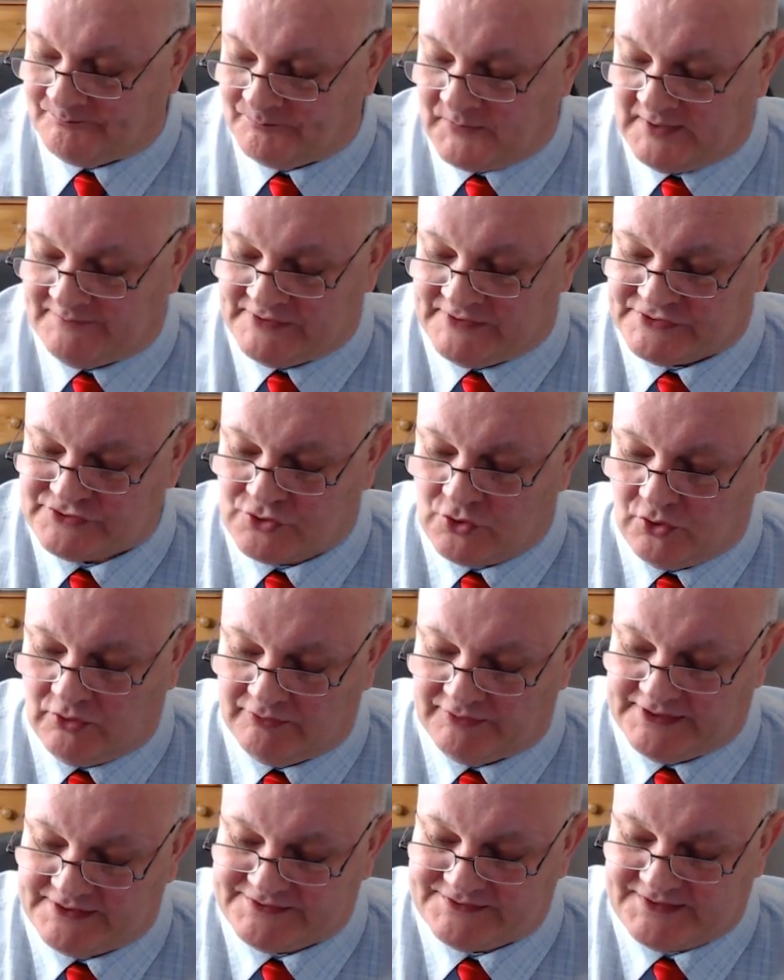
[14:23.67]
you're scoring
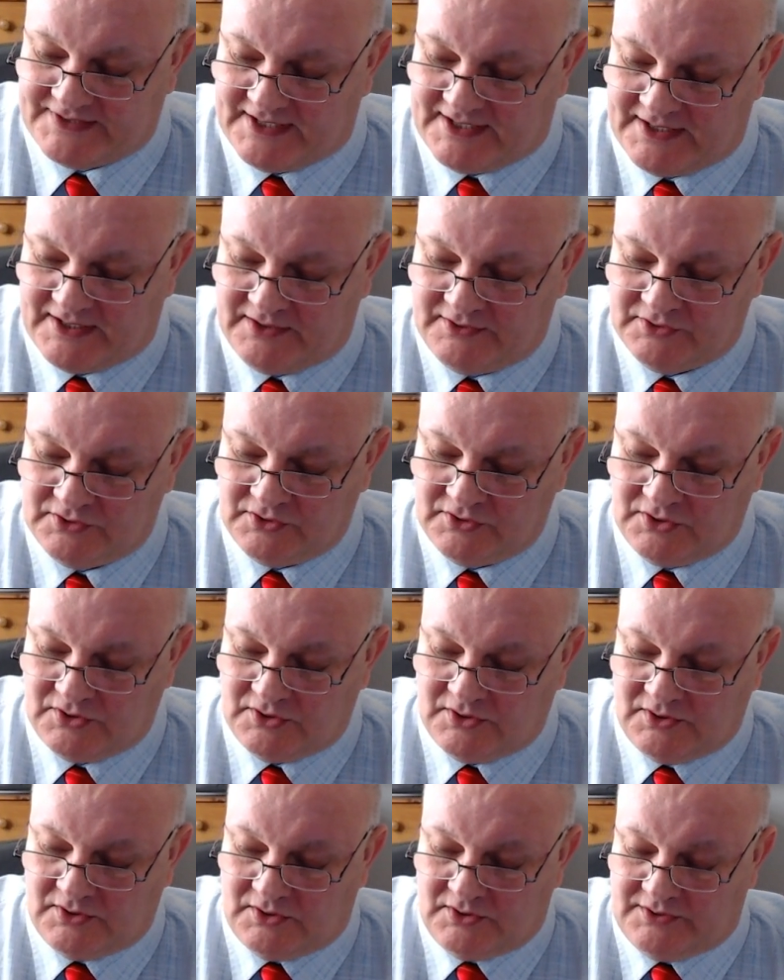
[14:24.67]
it,
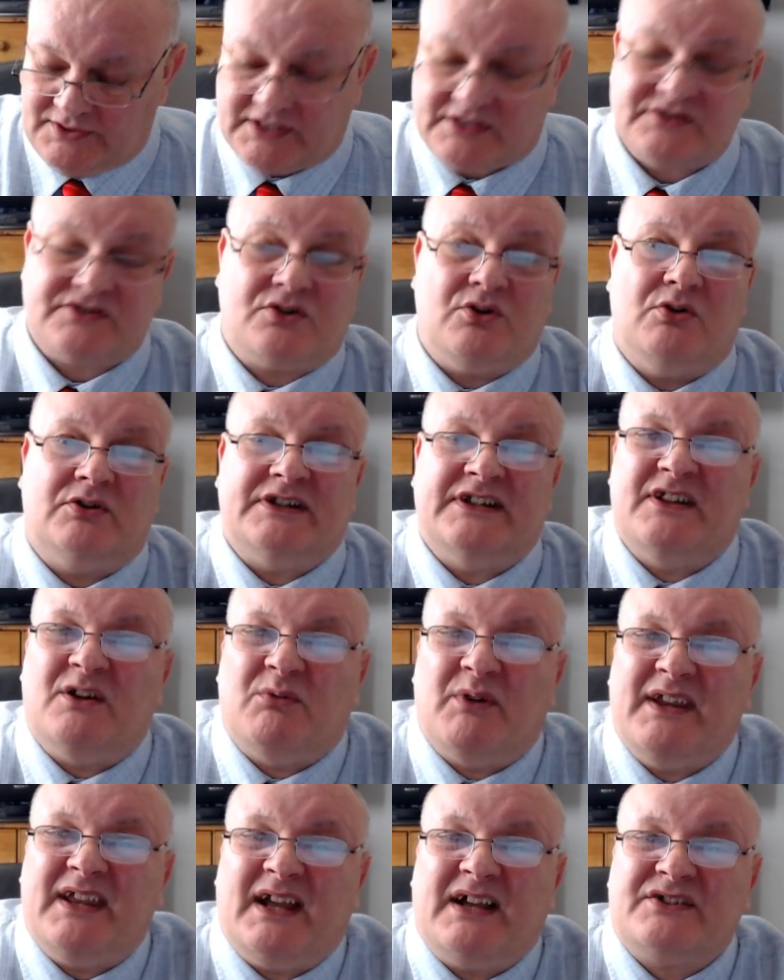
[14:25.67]
you can score it either
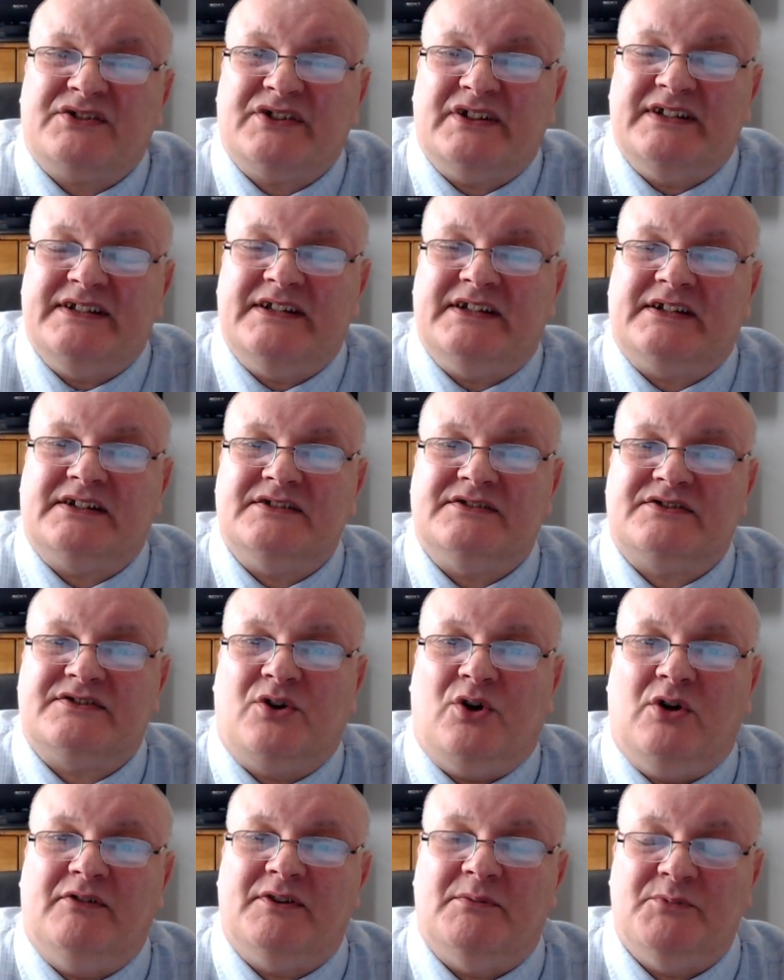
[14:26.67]
way. Actually, you can
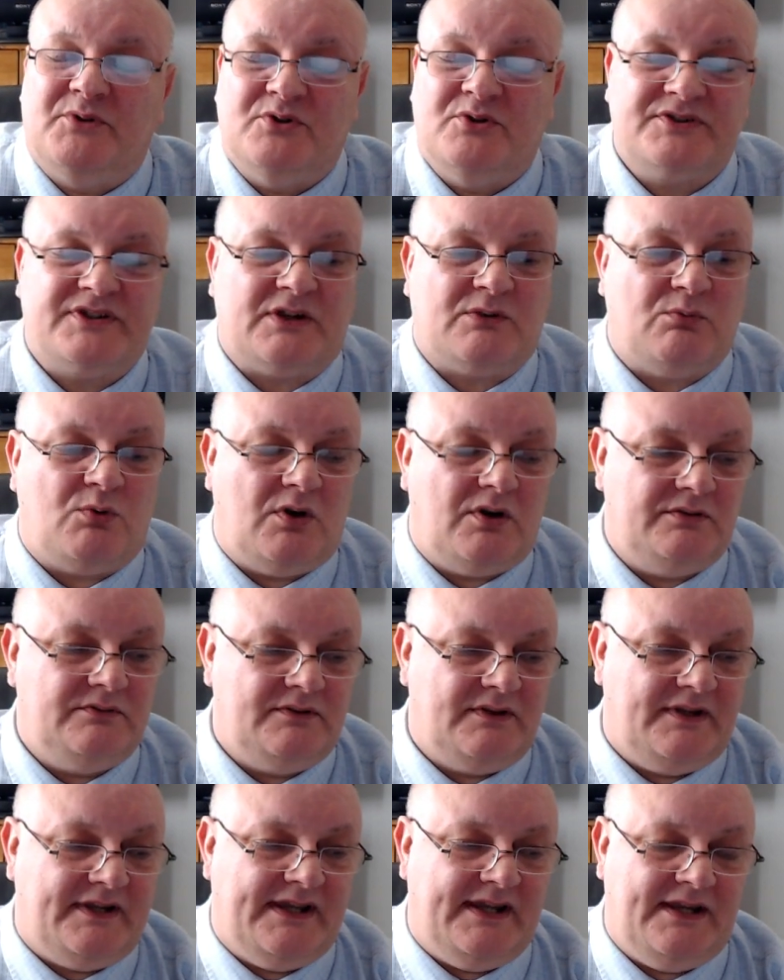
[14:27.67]
score the music one,
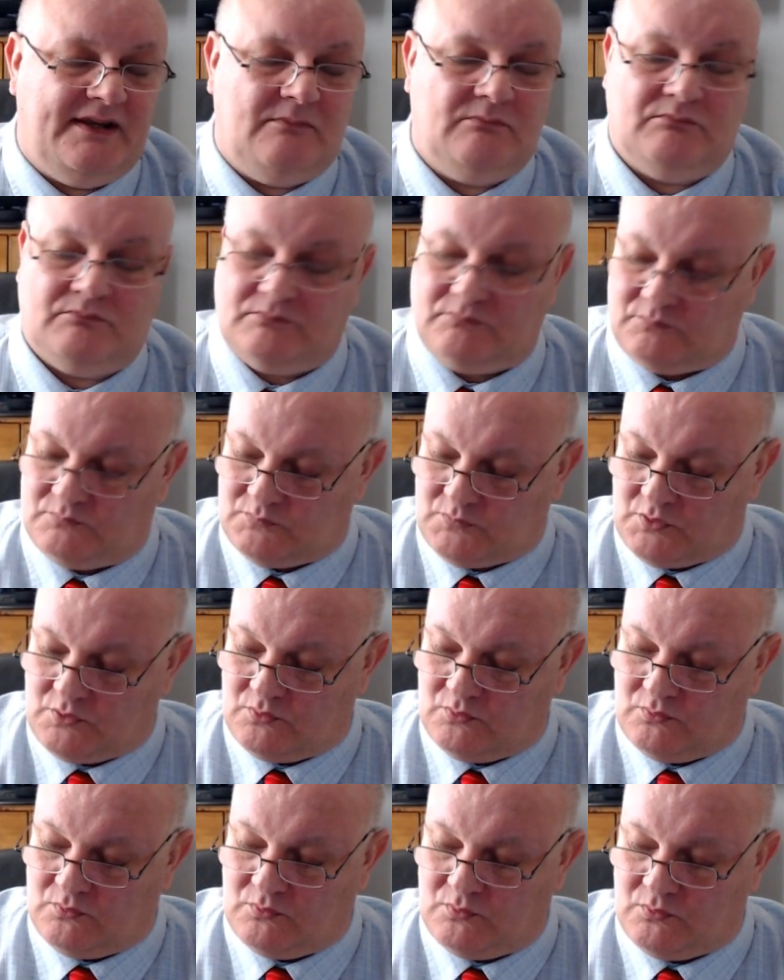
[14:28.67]

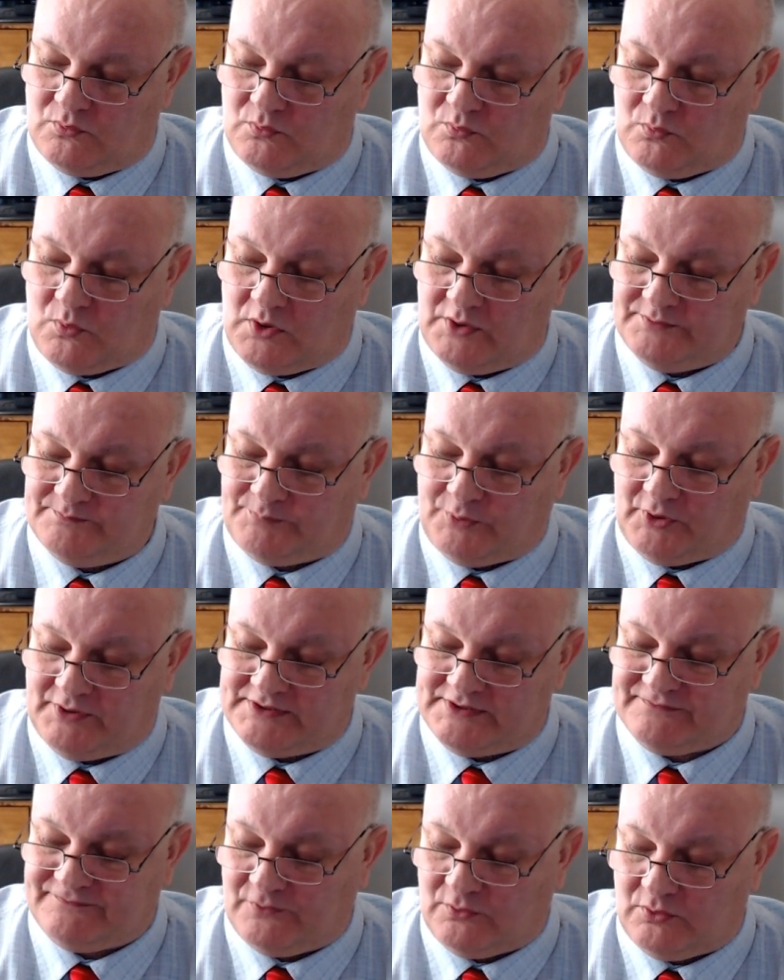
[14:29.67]
1 point
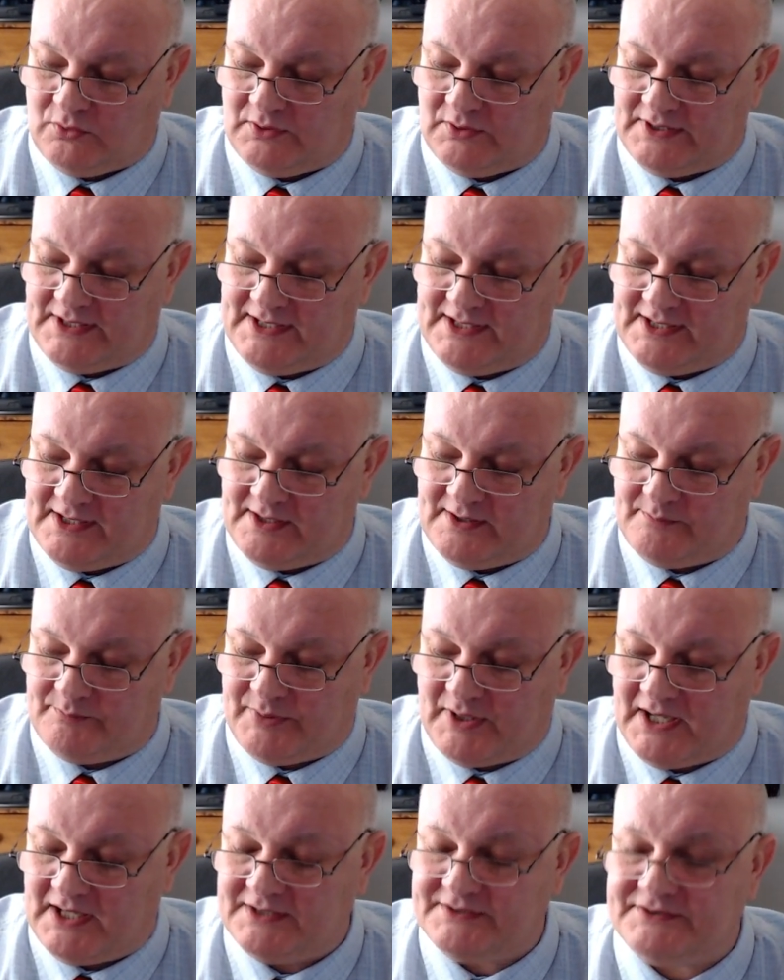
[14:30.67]
for
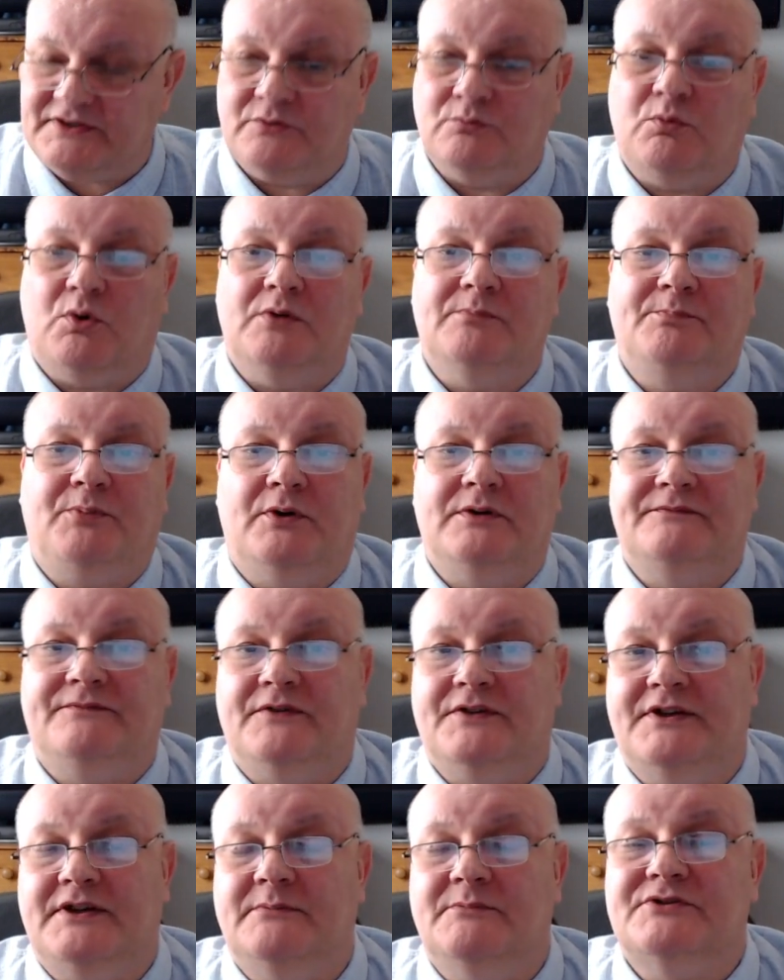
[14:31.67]
band and 1 point for the
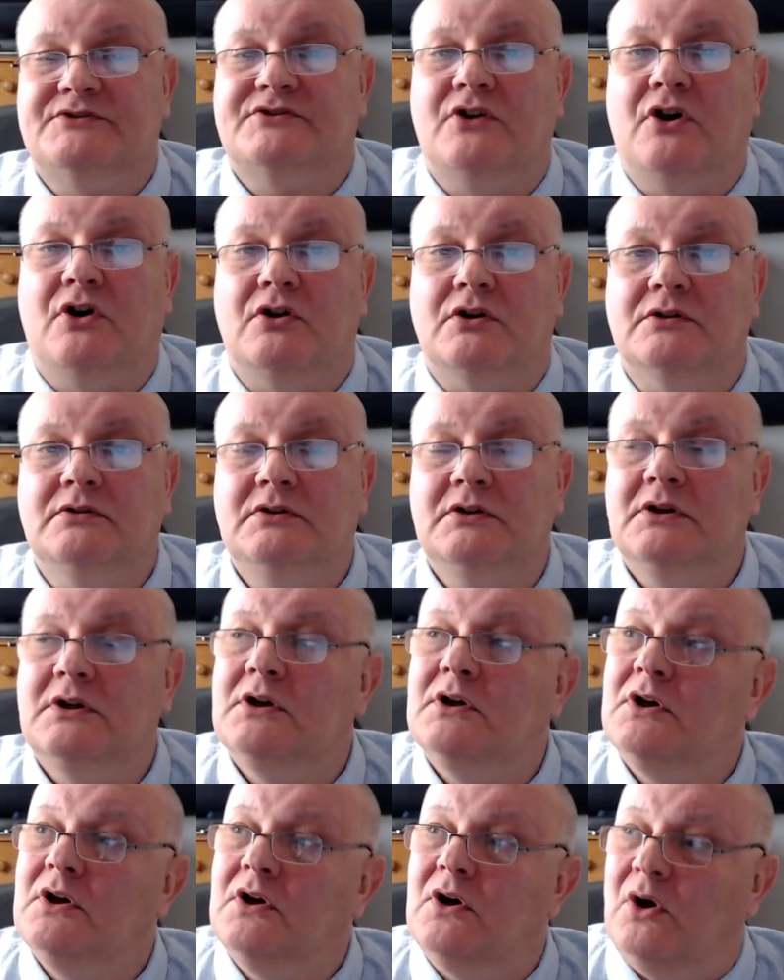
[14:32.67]
name of song.
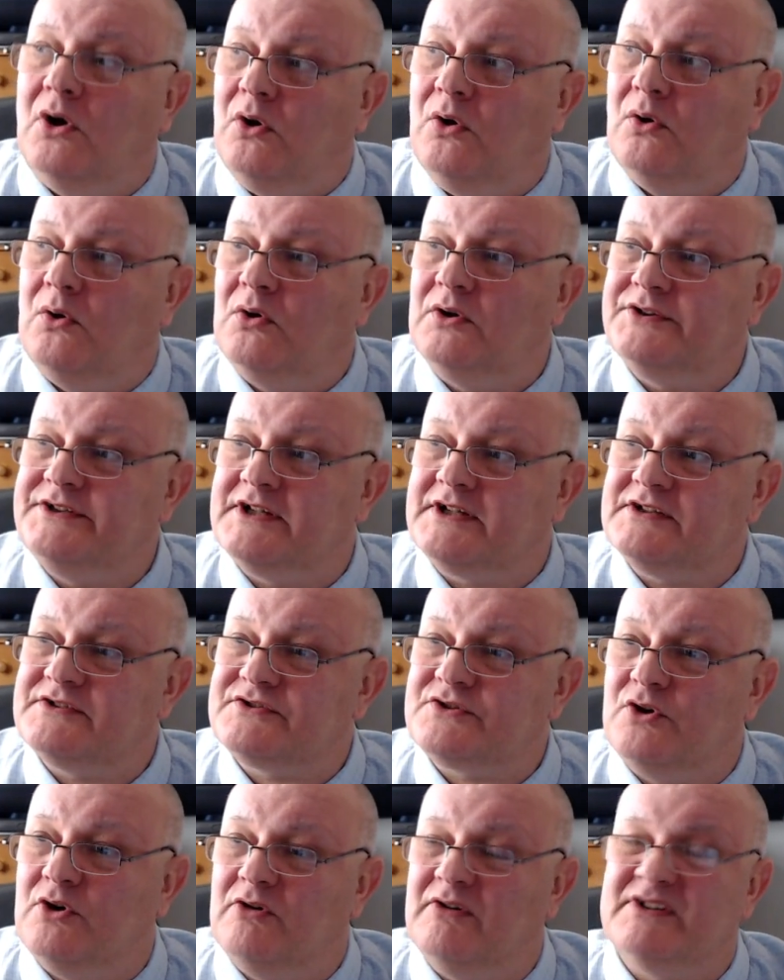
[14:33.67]
Or you could
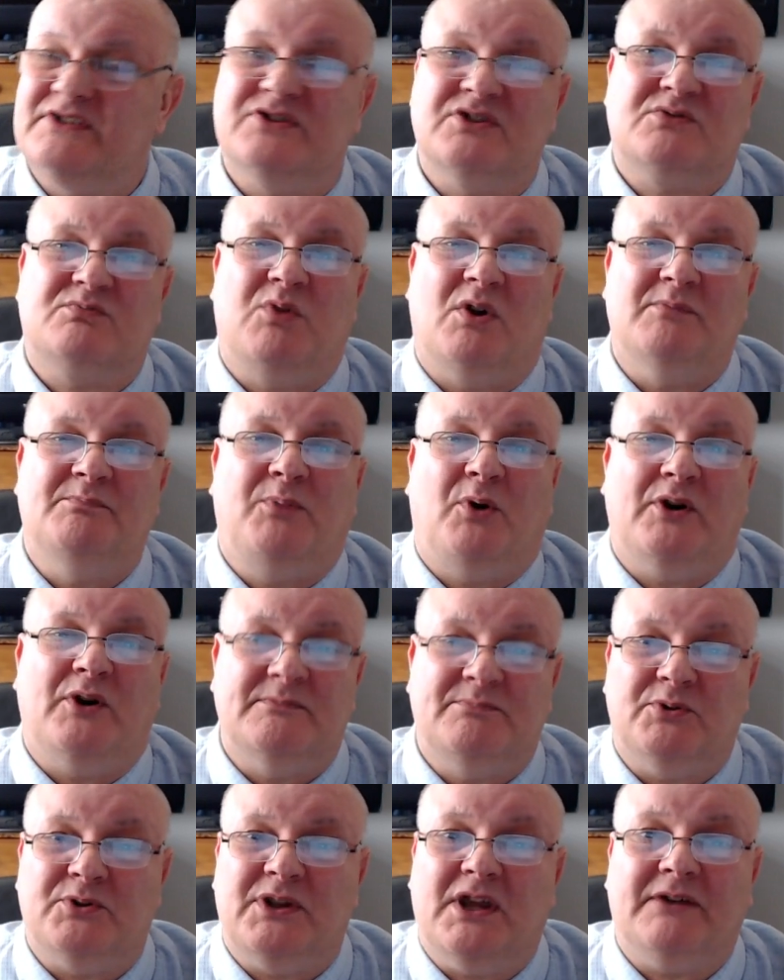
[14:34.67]
score it just 1 point,
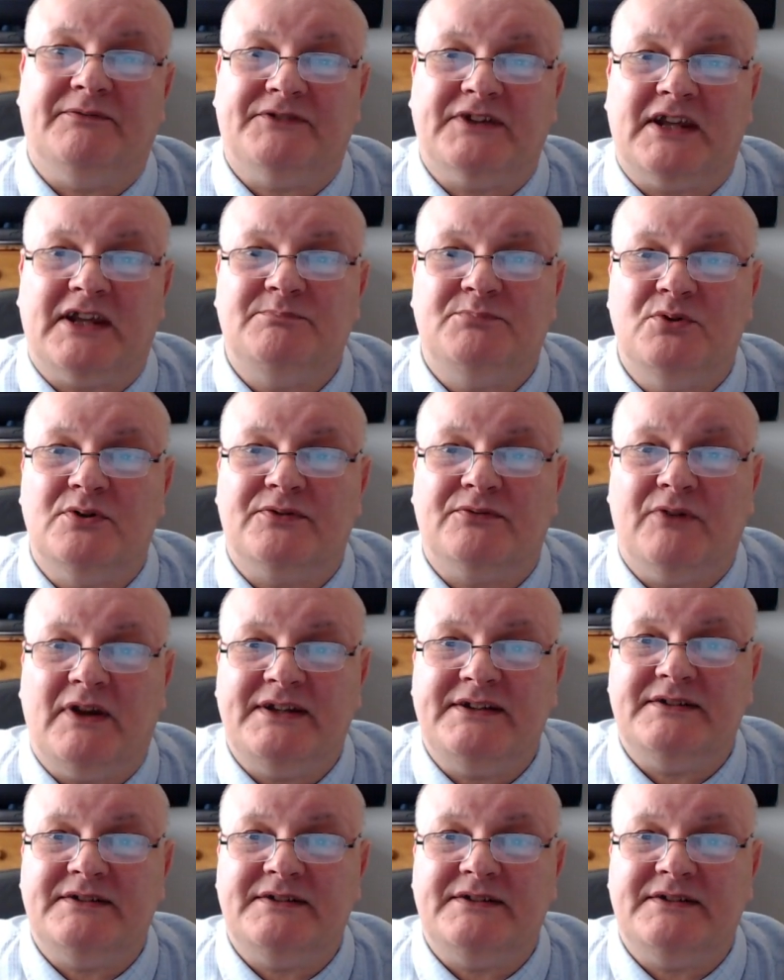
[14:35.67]
but you have to get both right.